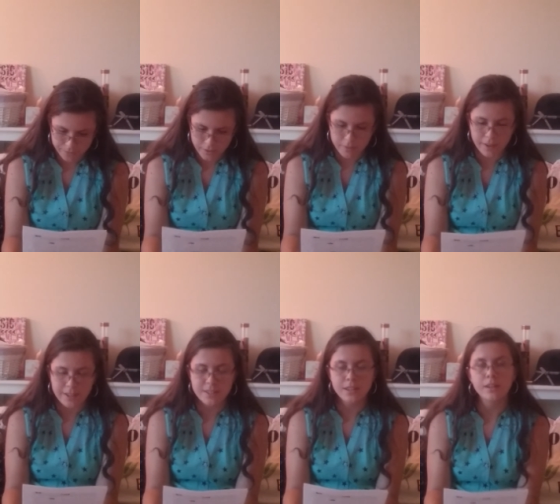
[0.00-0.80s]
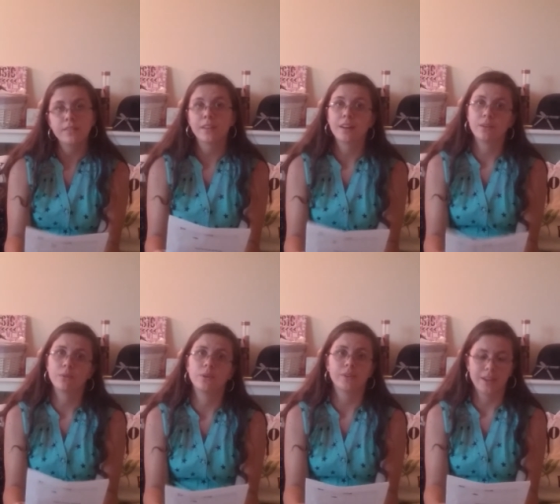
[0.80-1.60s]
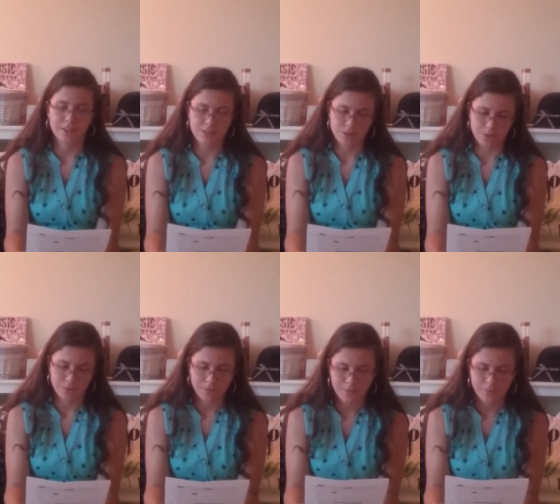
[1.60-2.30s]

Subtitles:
If I did it, then I know you can too.